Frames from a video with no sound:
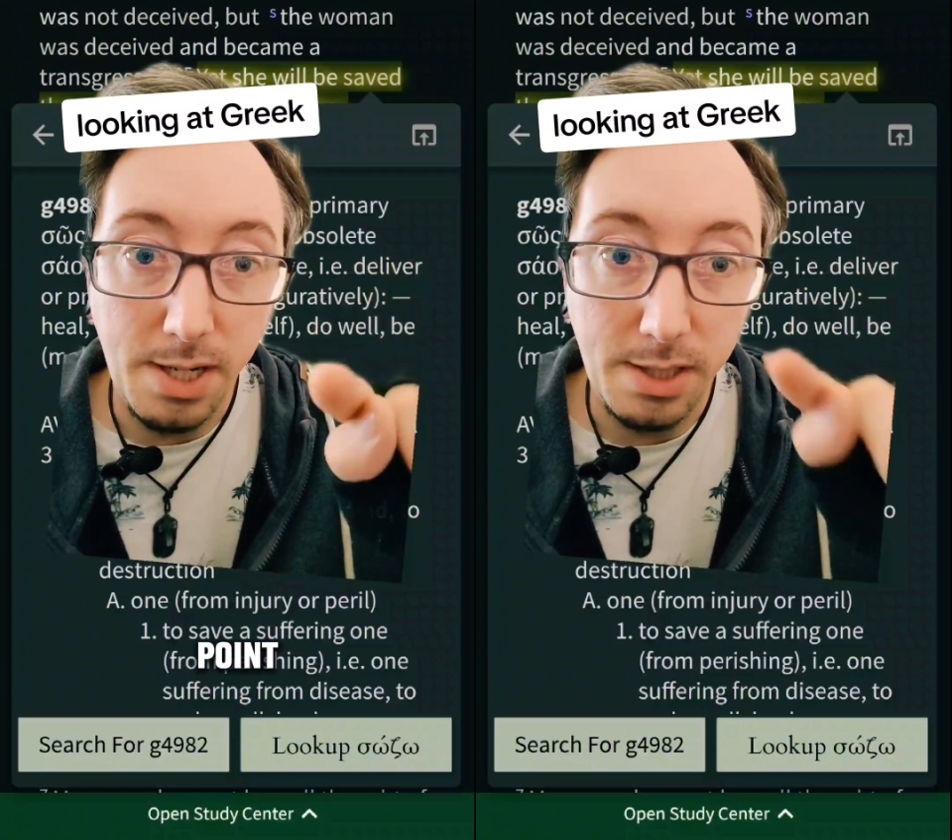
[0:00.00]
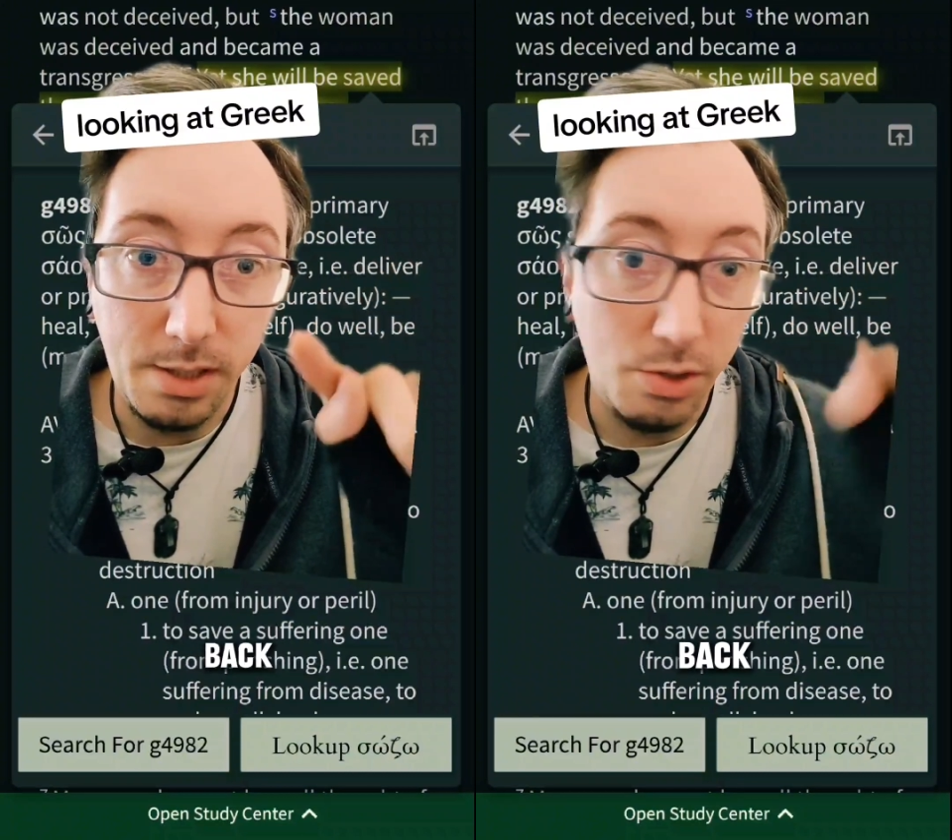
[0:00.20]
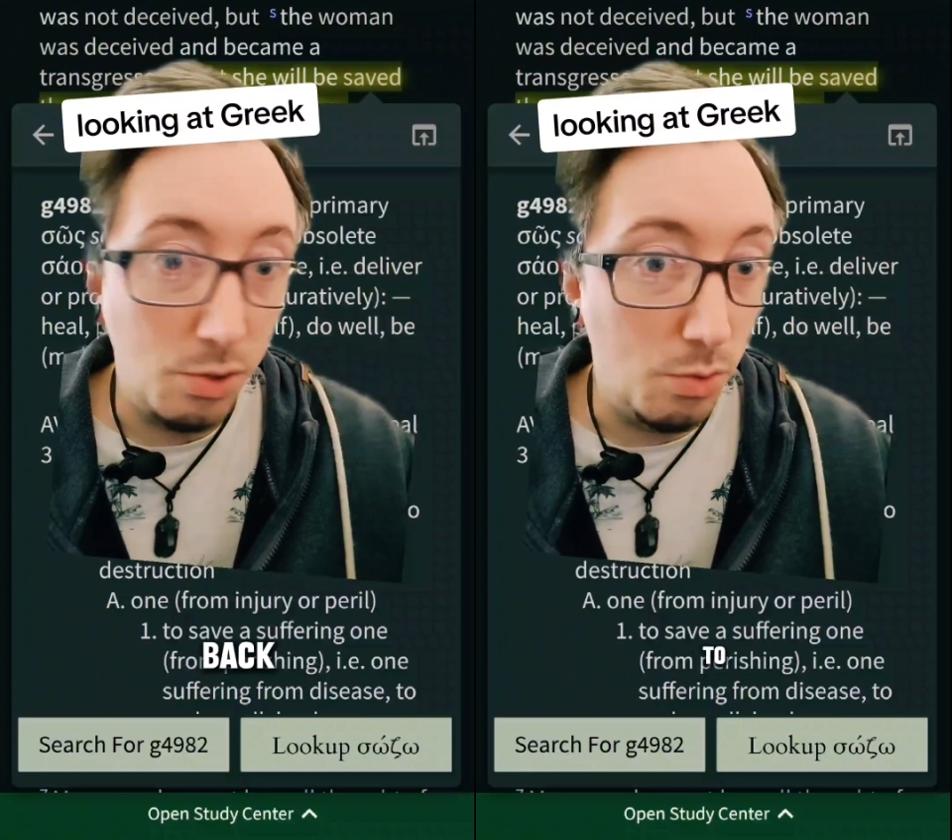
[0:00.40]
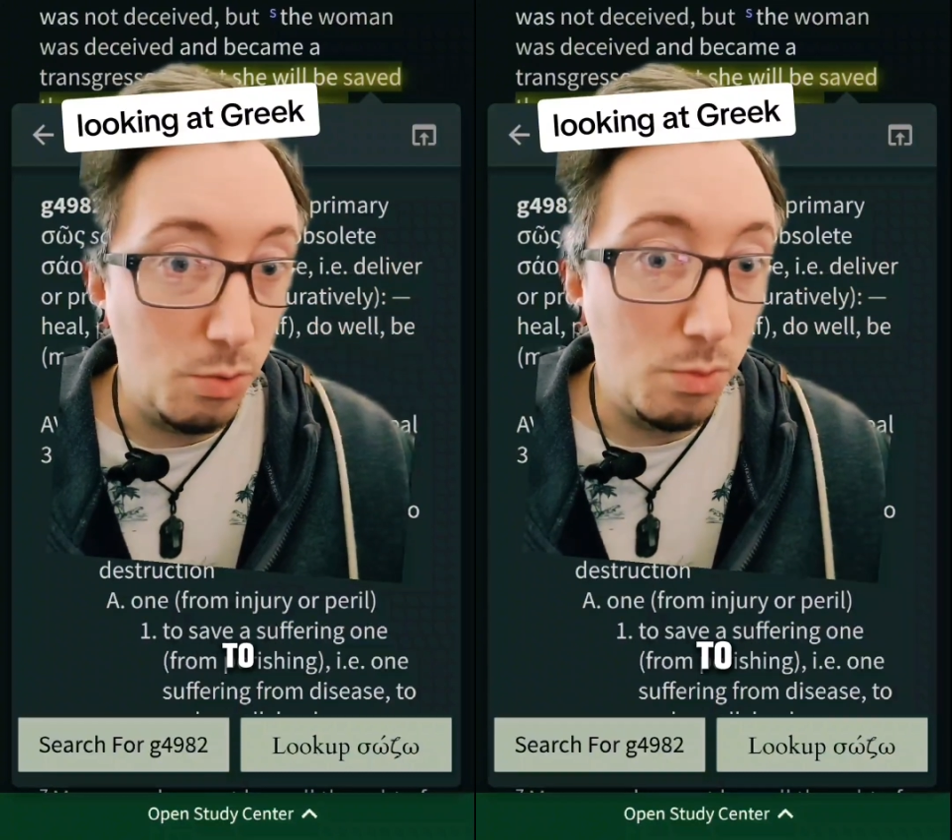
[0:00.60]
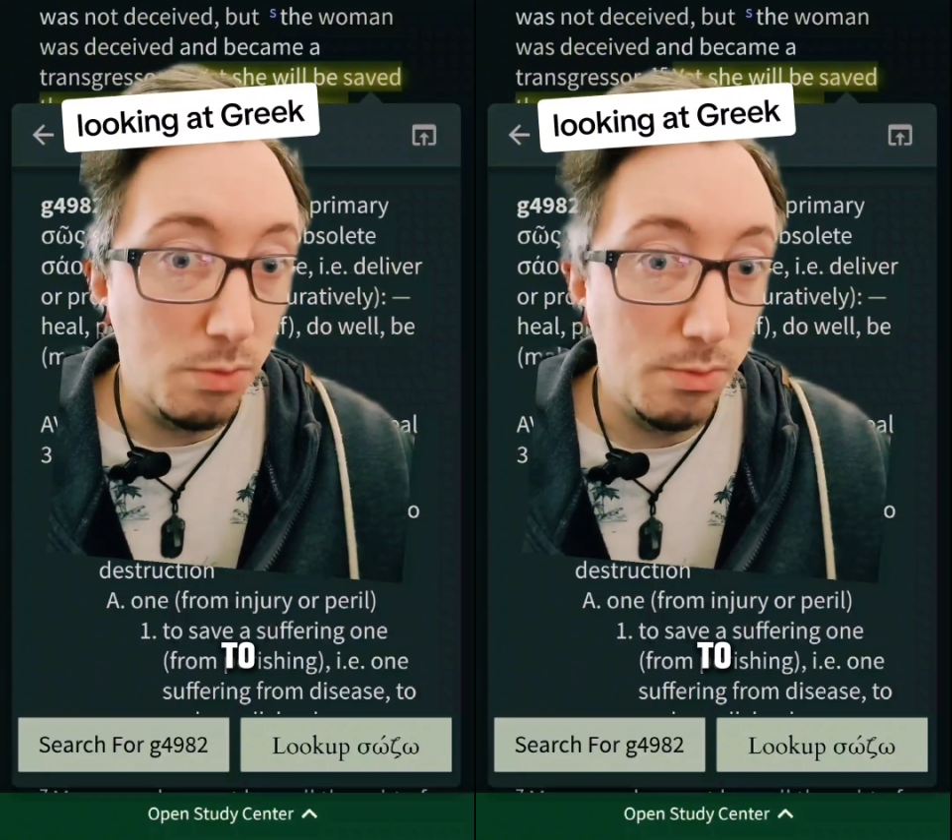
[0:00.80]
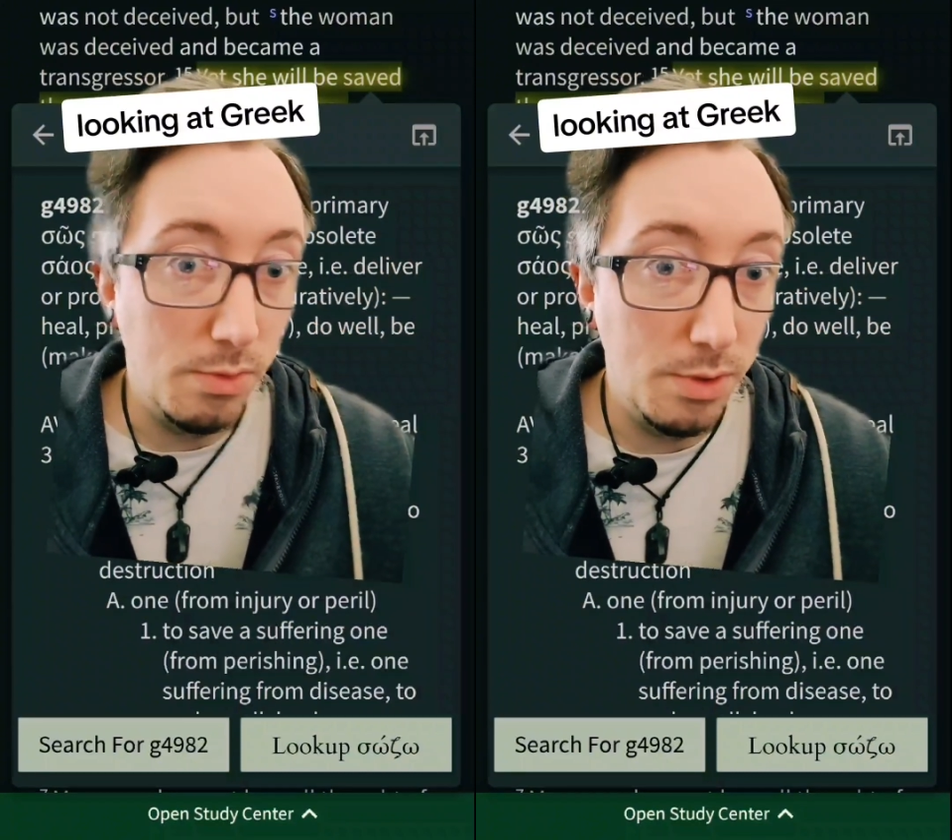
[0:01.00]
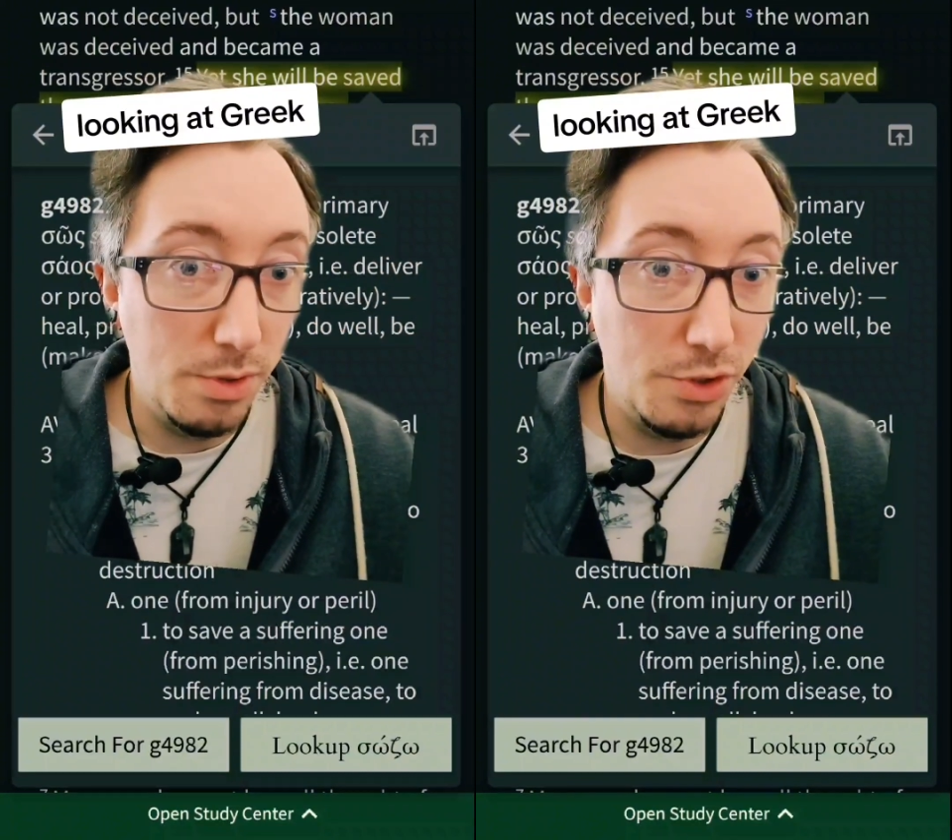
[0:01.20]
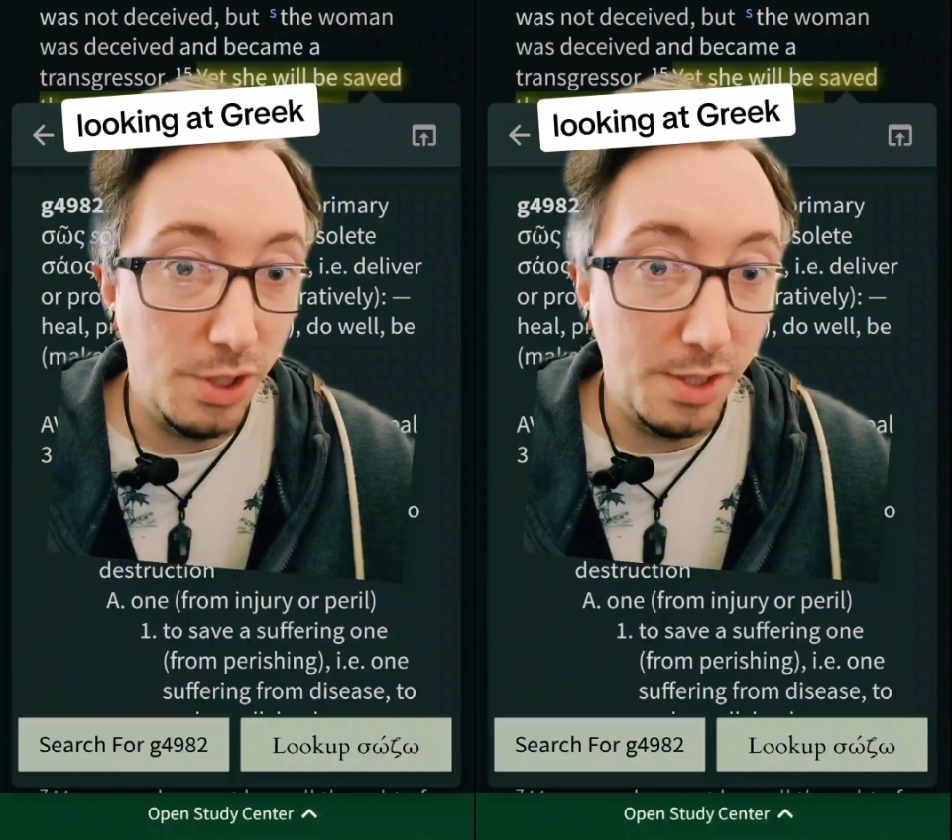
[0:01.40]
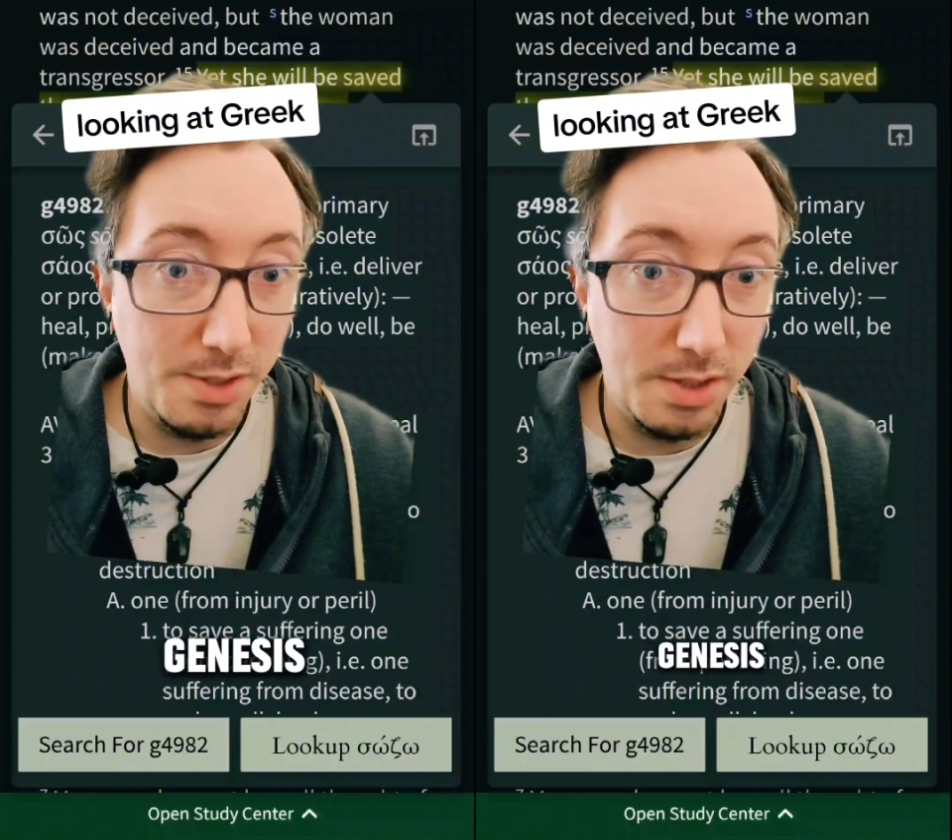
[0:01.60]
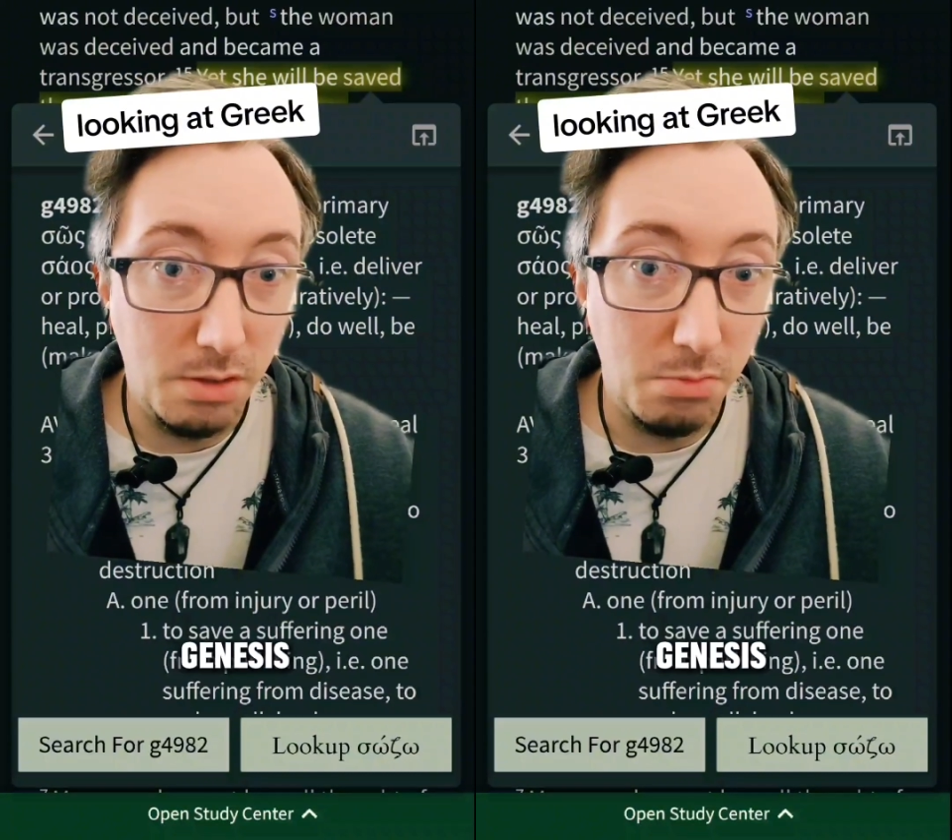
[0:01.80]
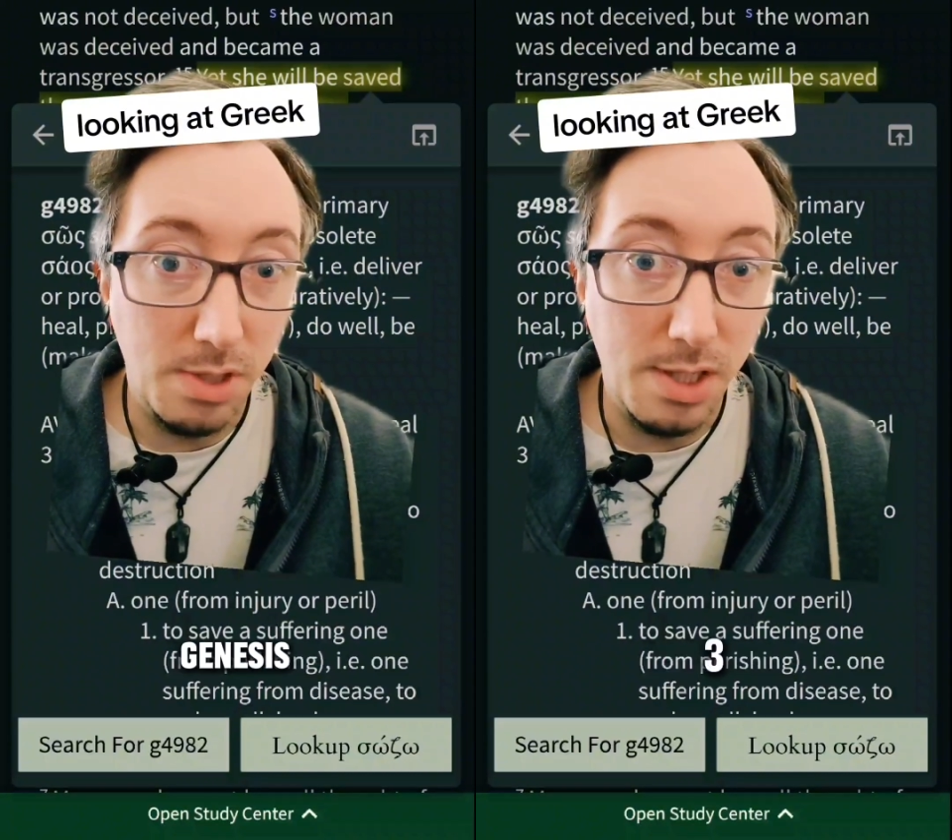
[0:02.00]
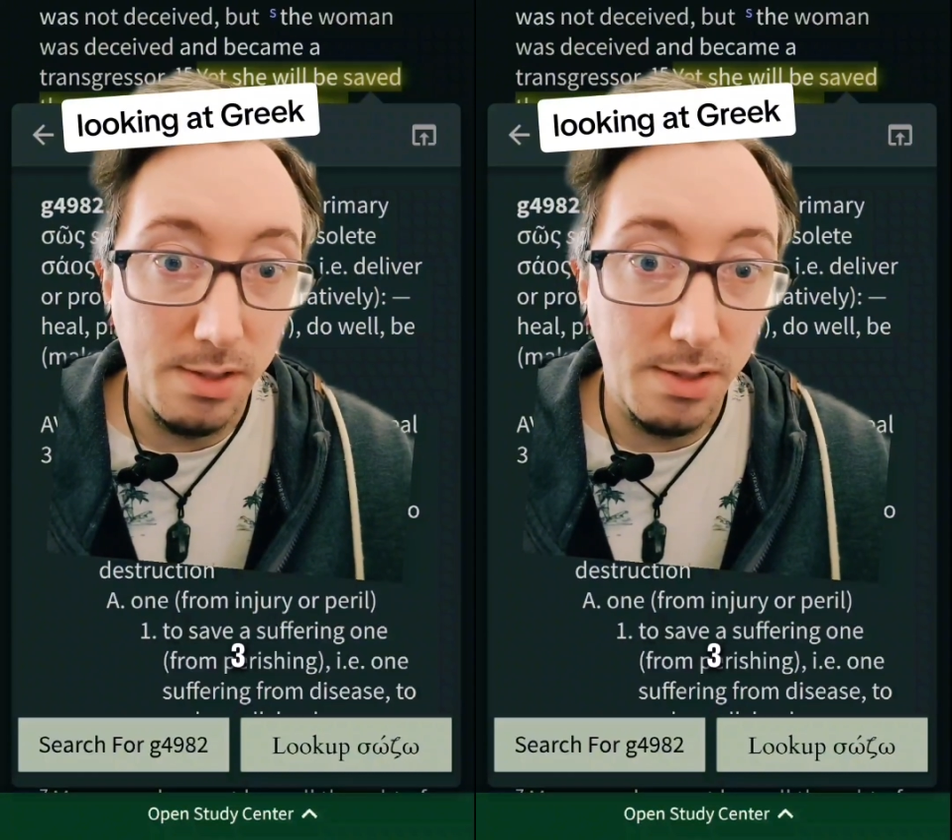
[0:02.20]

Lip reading: back to Genesis 3.